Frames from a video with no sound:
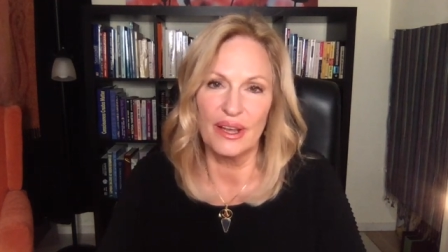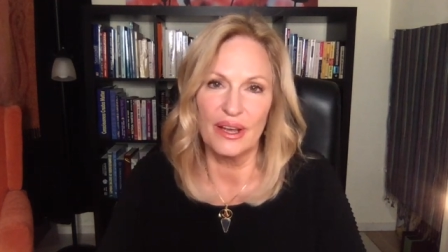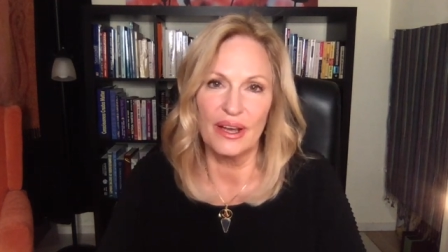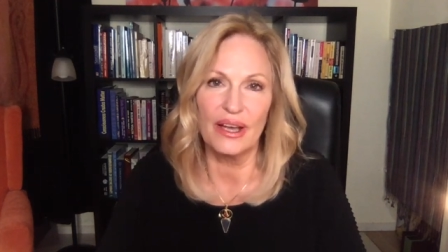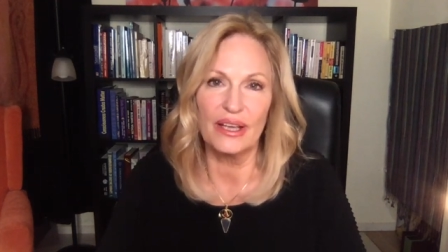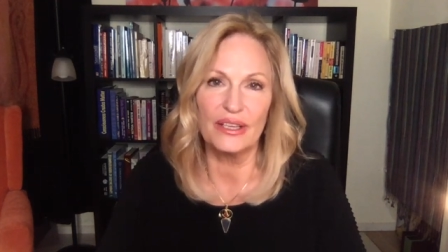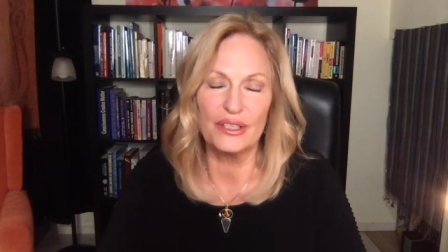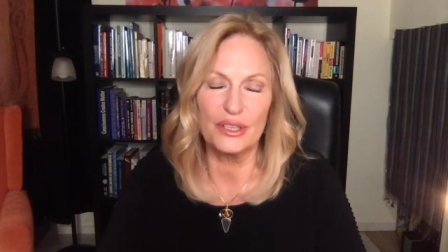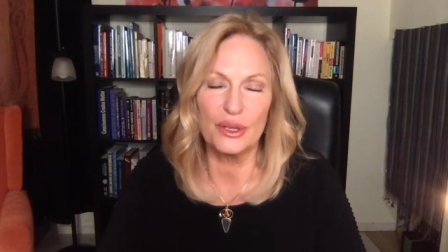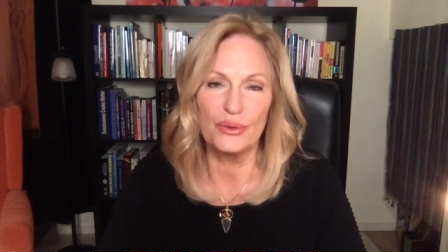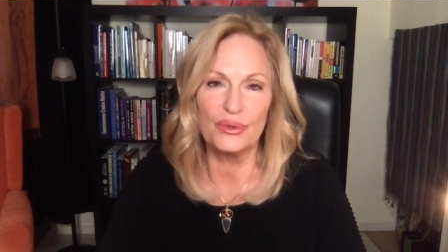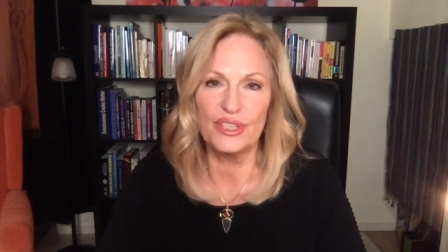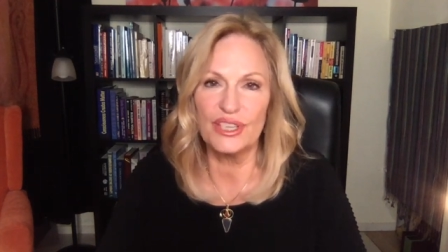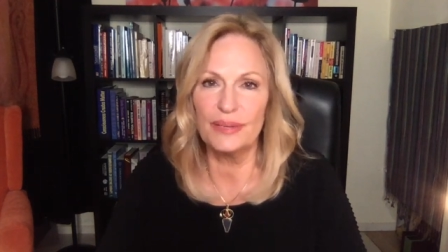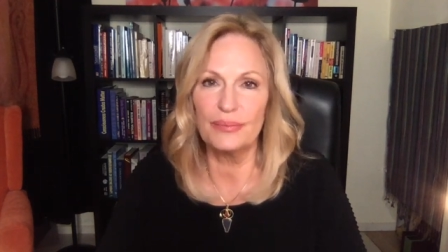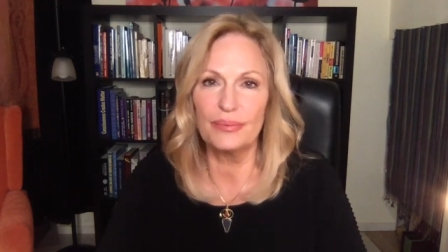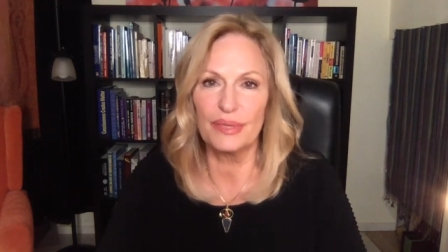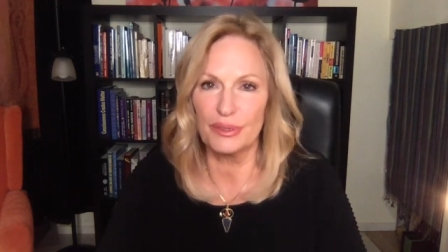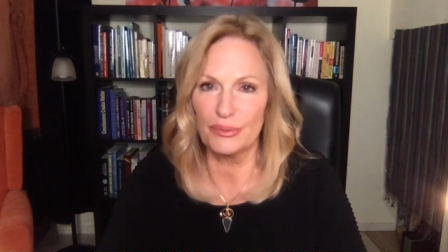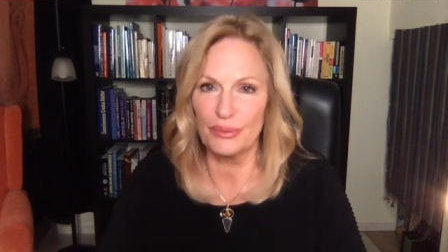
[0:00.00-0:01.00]
I so
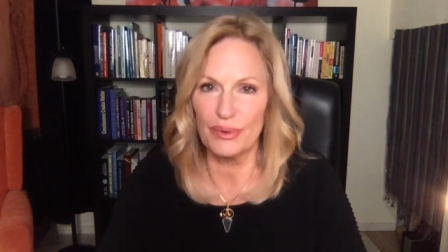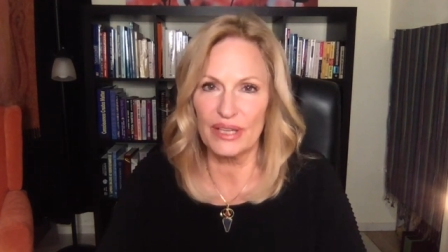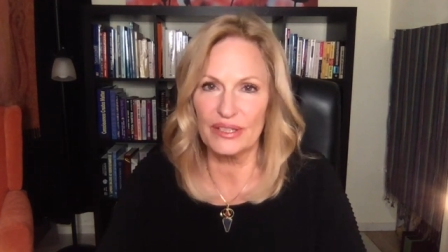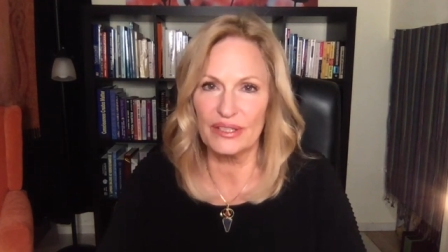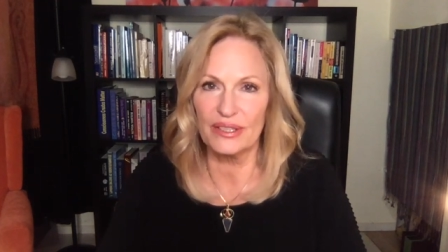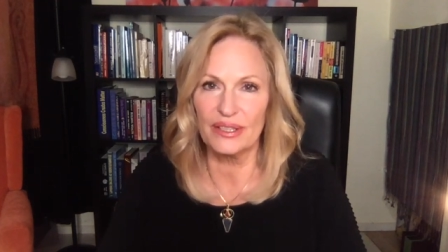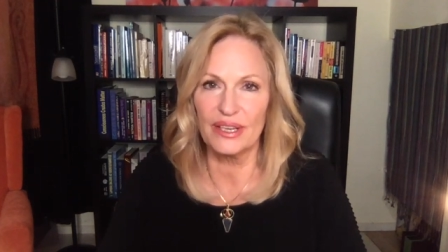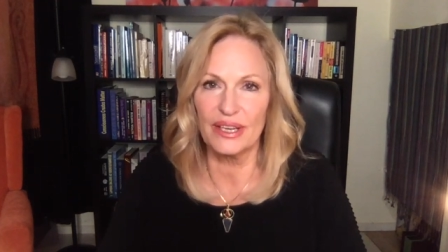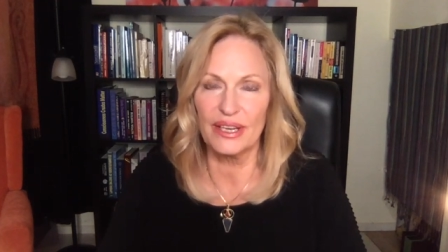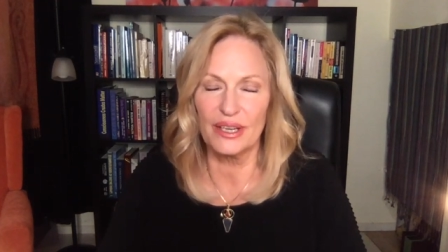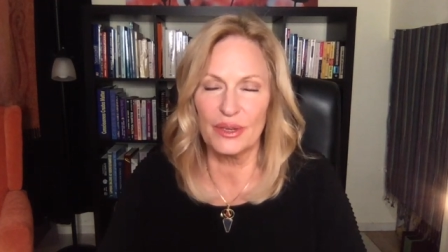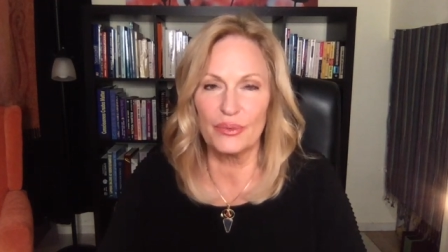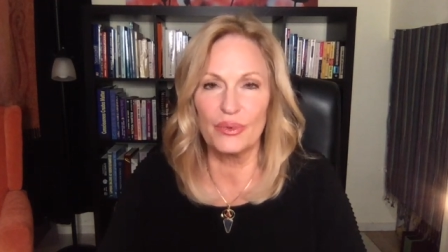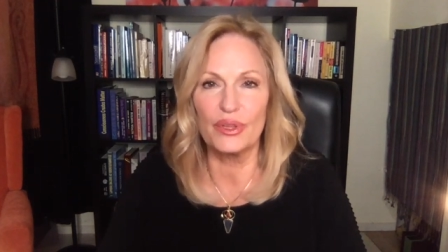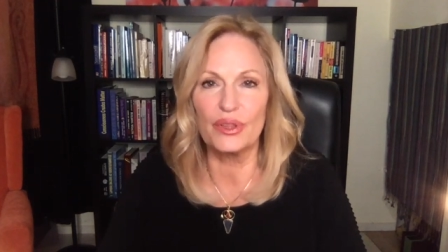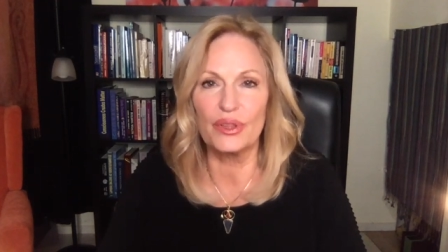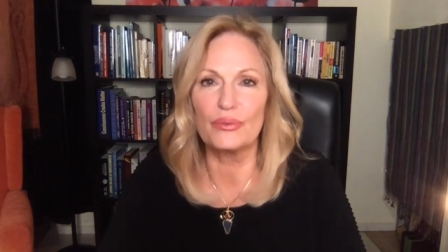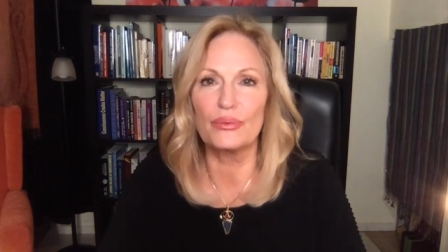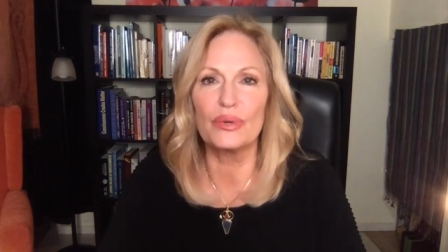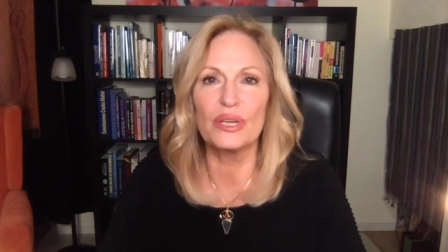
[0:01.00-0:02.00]
deeply resonated with
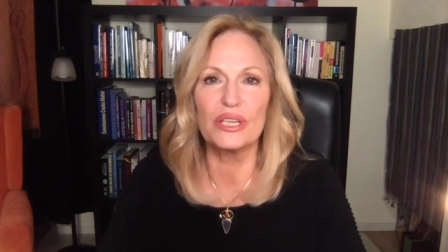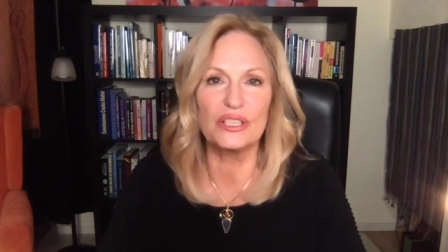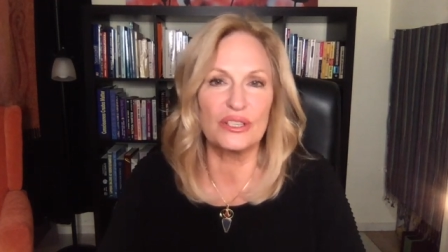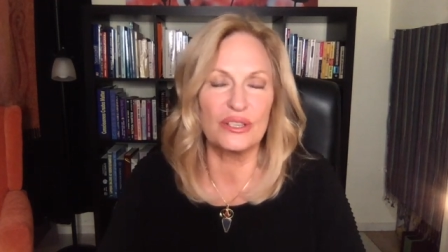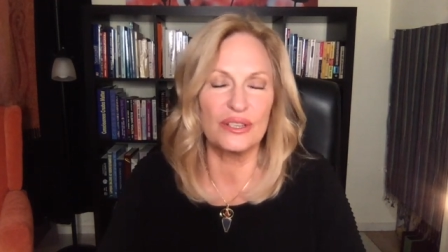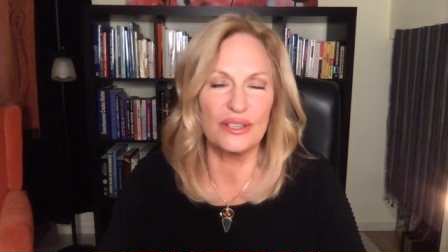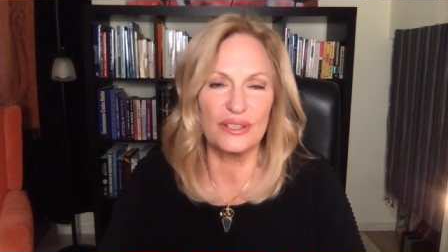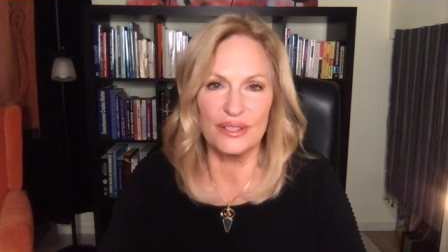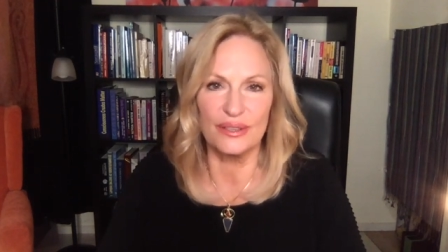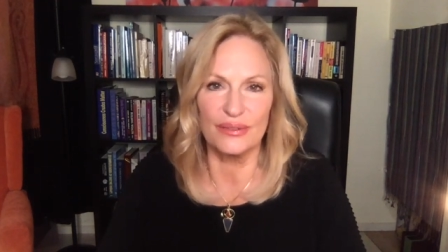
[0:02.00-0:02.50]
the richness